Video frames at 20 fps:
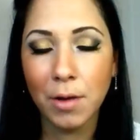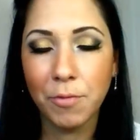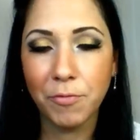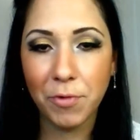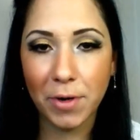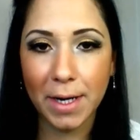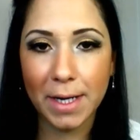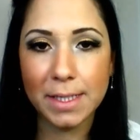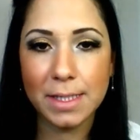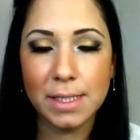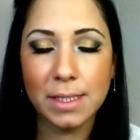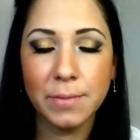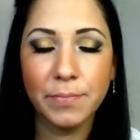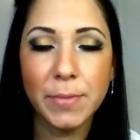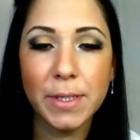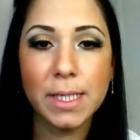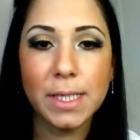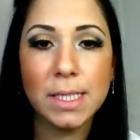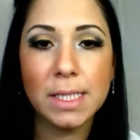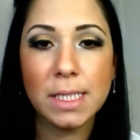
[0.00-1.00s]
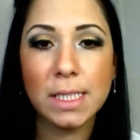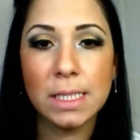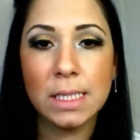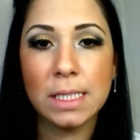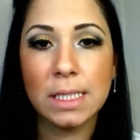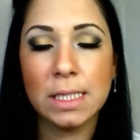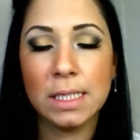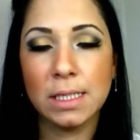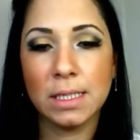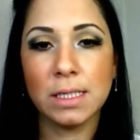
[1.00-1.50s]
right, because it
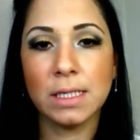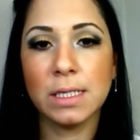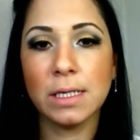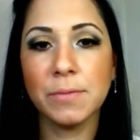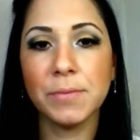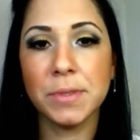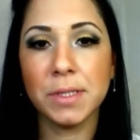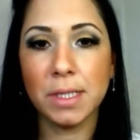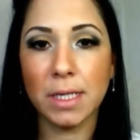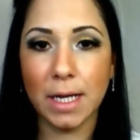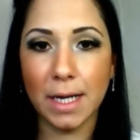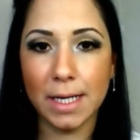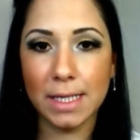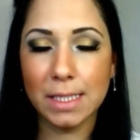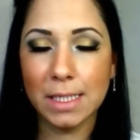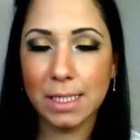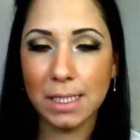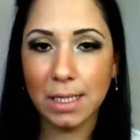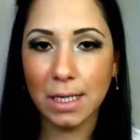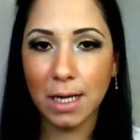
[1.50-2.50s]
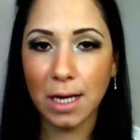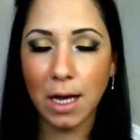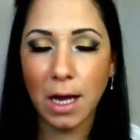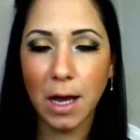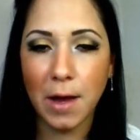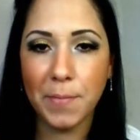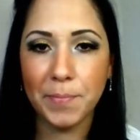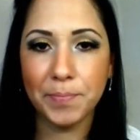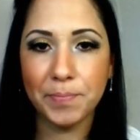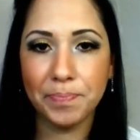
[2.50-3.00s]
is a summer night,
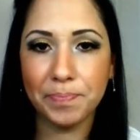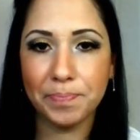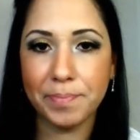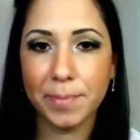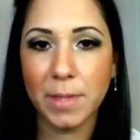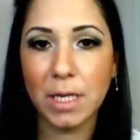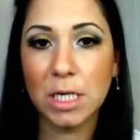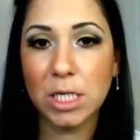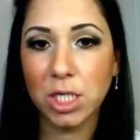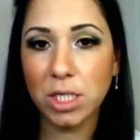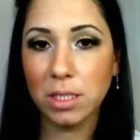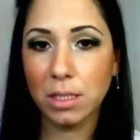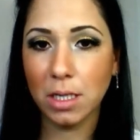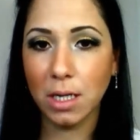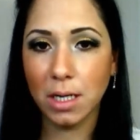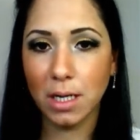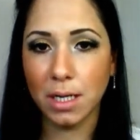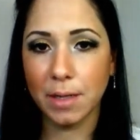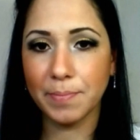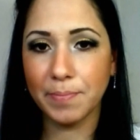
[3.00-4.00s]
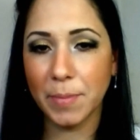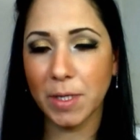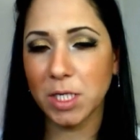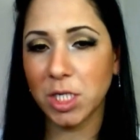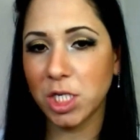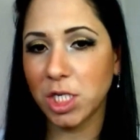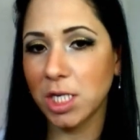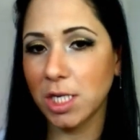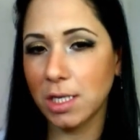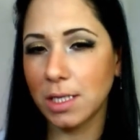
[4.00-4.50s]
a
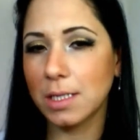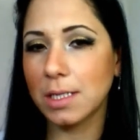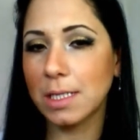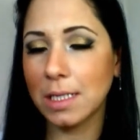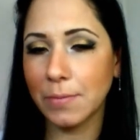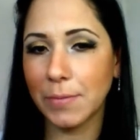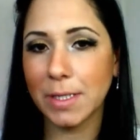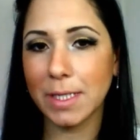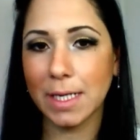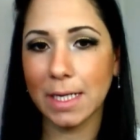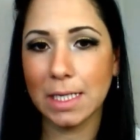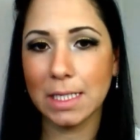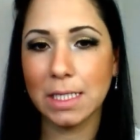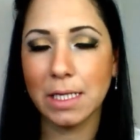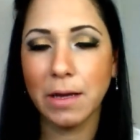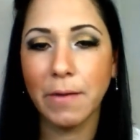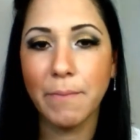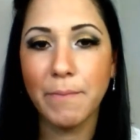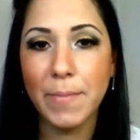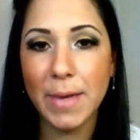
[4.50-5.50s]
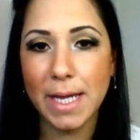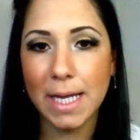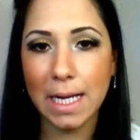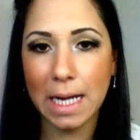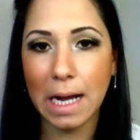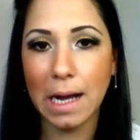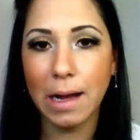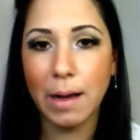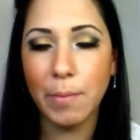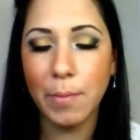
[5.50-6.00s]
chic summer night
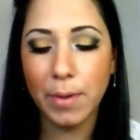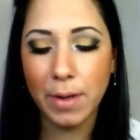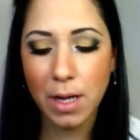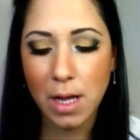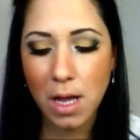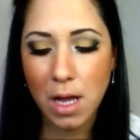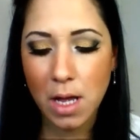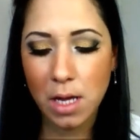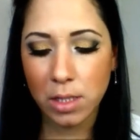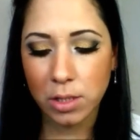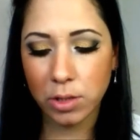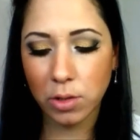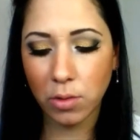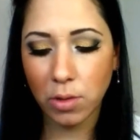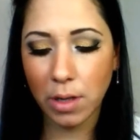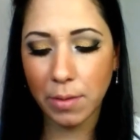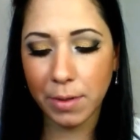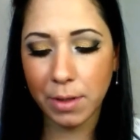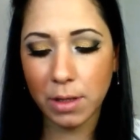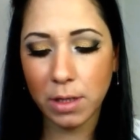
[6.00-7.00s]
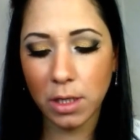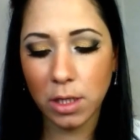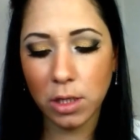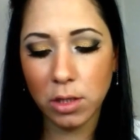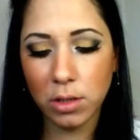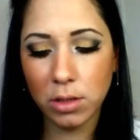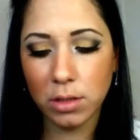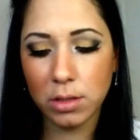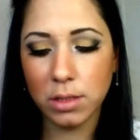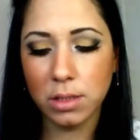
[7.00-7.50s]
makeup, so I'm gonna
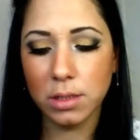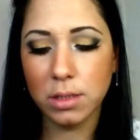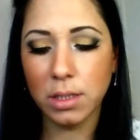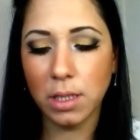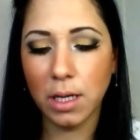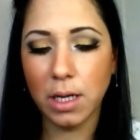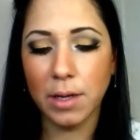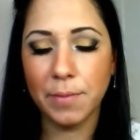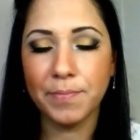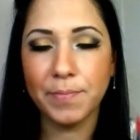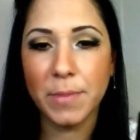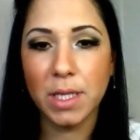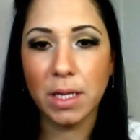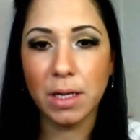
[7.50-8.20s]
use the